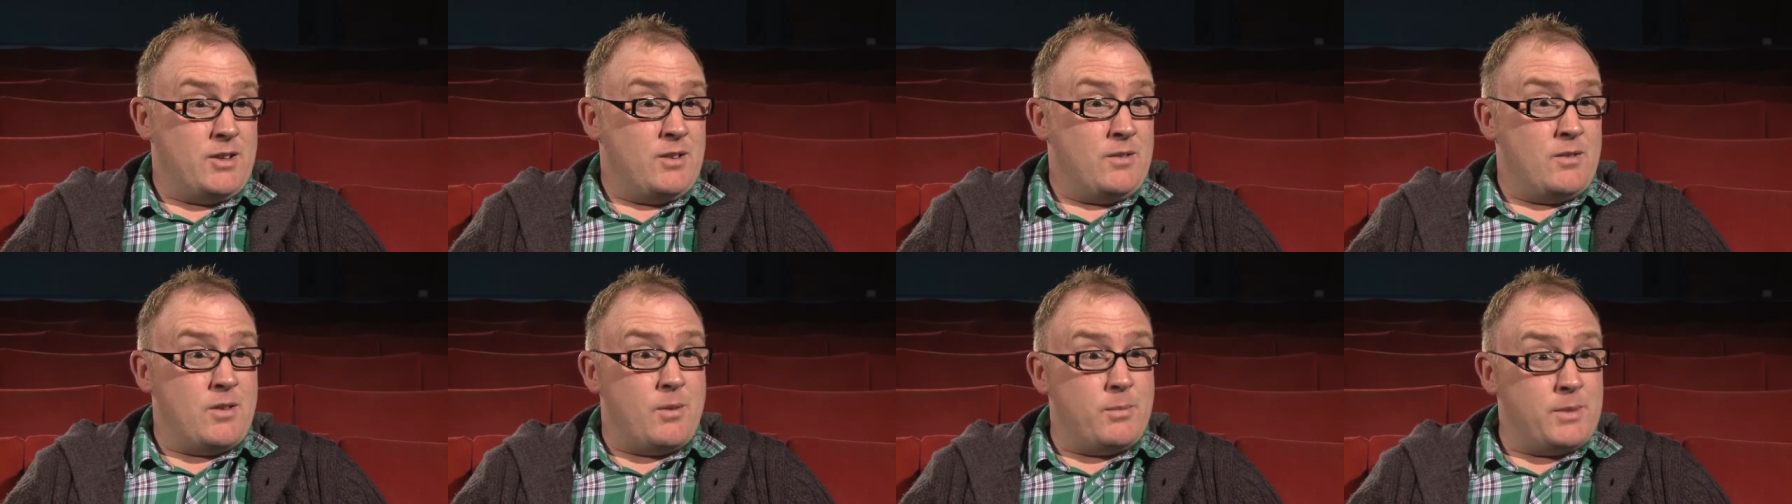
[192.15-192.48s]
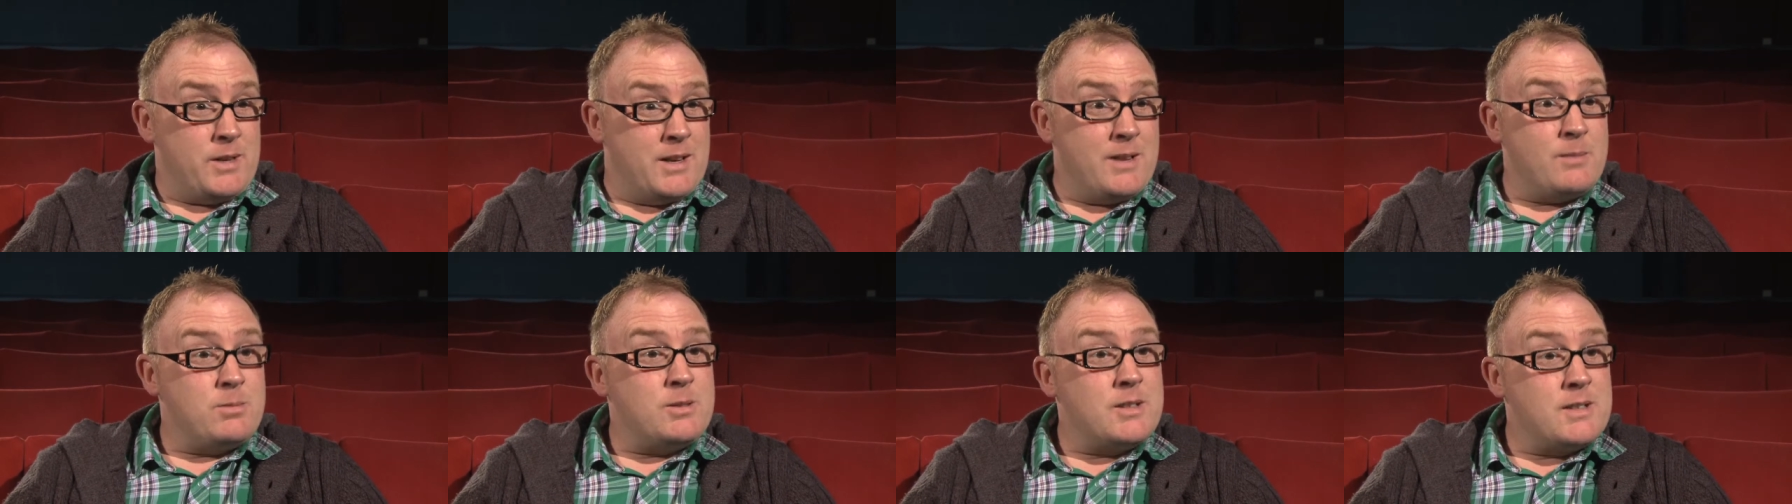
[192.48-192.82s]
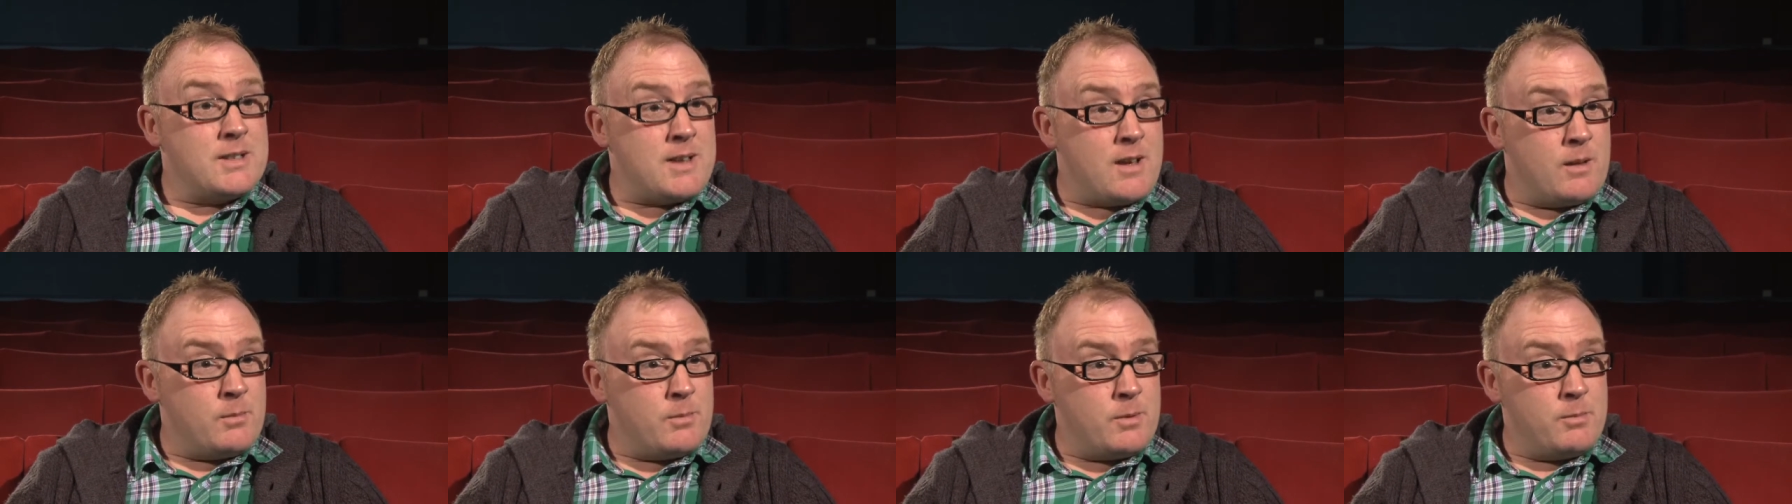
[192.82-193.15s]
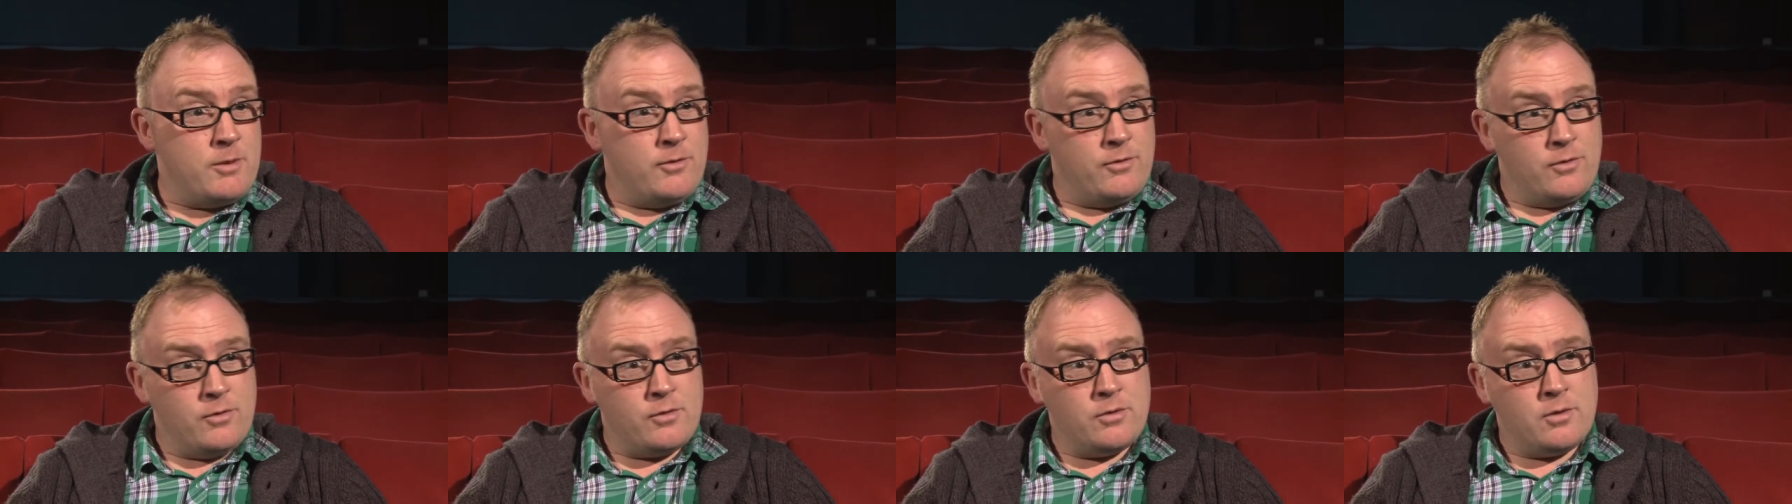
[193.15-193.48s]
you not being able to tell me
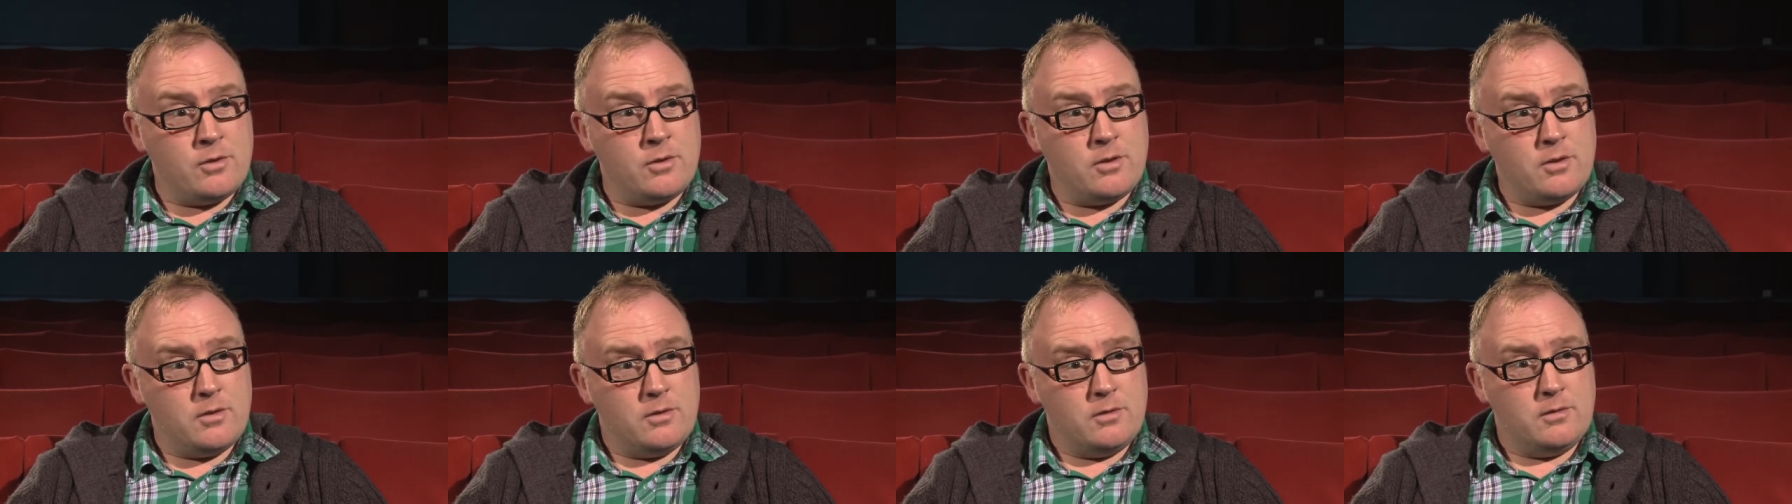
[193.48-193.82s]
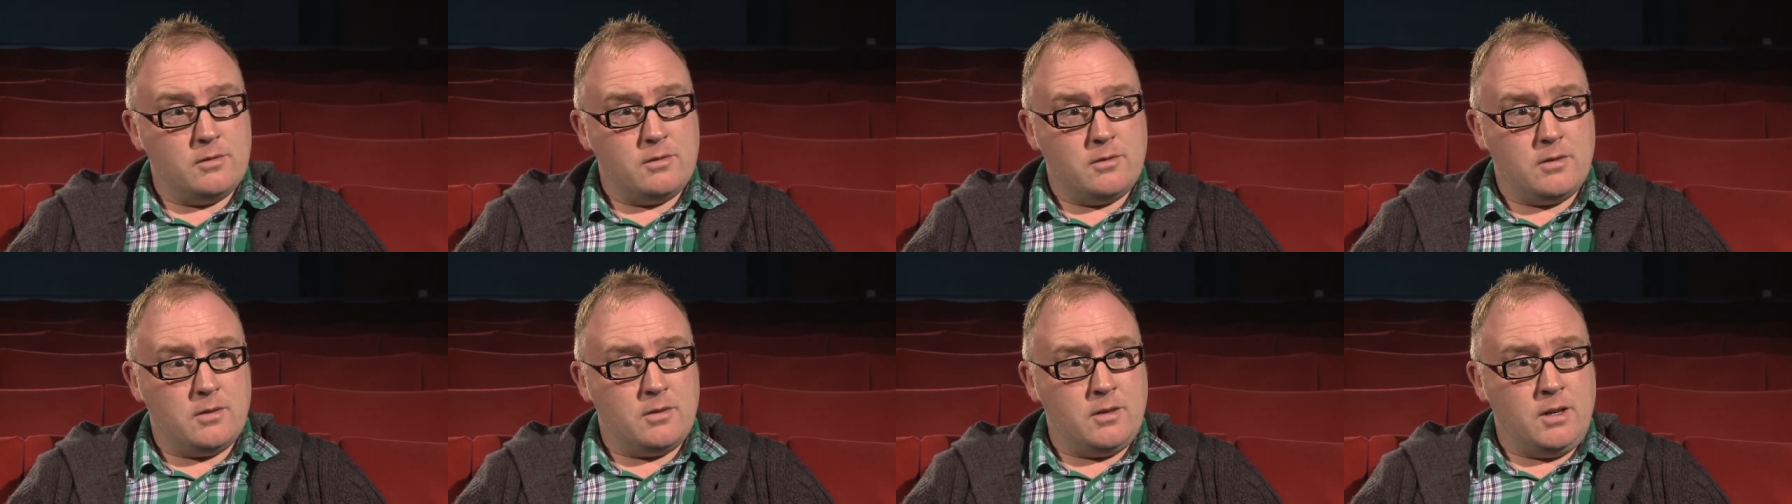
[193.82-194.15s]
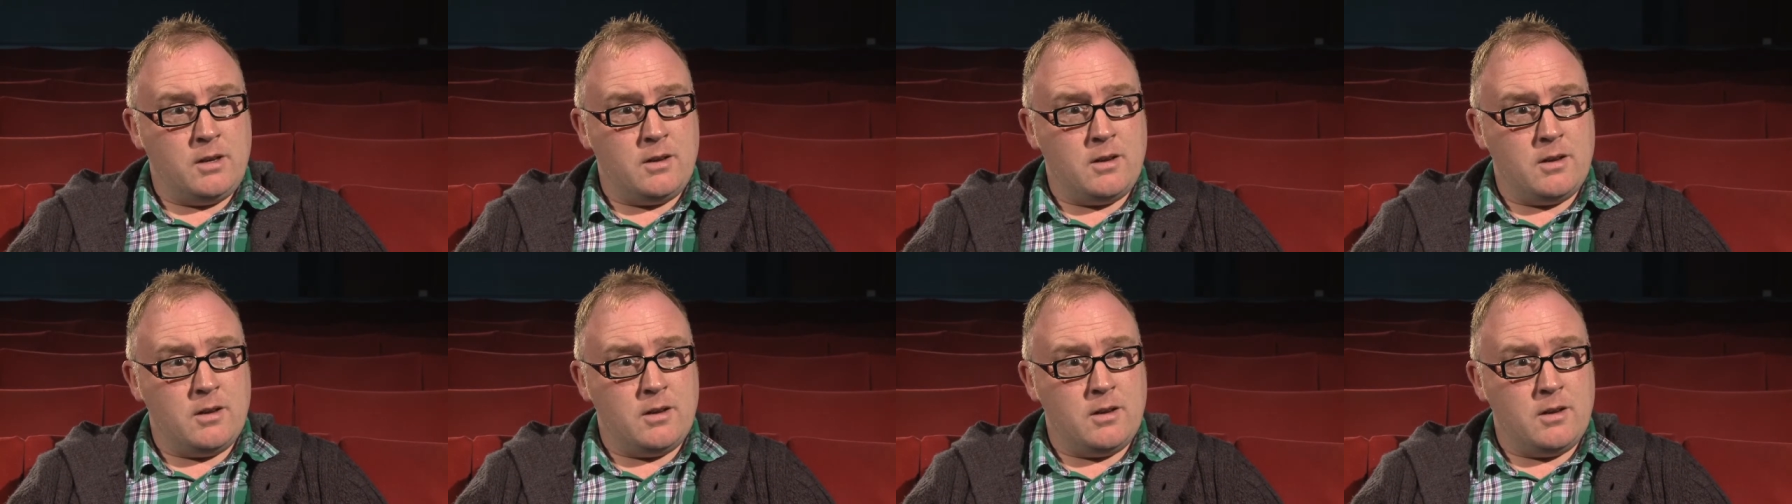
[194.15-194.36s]
before, you